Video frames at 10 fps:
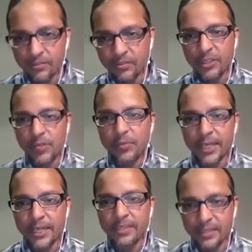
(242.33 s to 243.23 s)
A finished
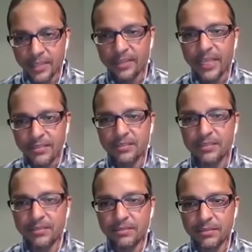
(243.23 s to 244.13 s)
product, and then that's
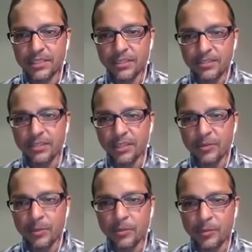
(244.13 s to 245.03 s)
the
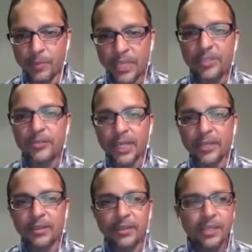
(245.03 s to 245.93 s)
Kickstarter. But with
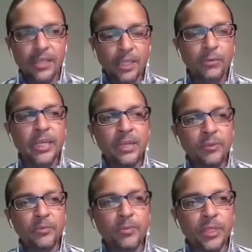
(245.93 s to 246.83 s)
Patreon, like we're
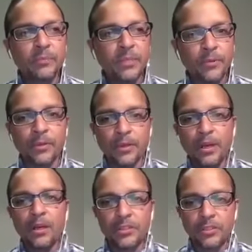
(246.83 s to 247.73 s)
able to bring people
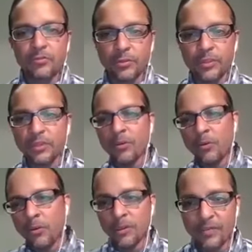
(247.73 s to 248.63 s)
along just for the
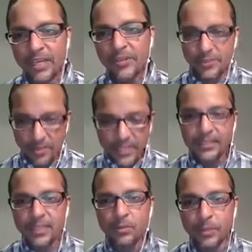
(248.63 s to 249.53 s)
whole adventure. In
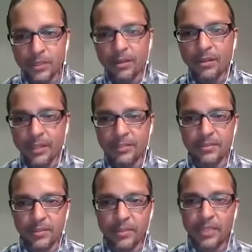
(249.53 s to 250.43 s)
fact, that's what we call it,
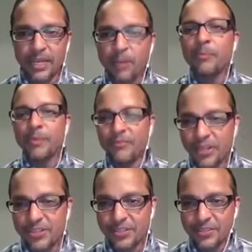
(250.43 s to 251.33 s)
is album
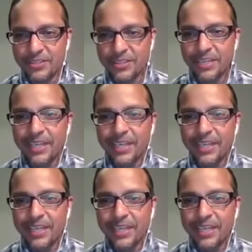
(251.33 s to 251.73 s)
adventures.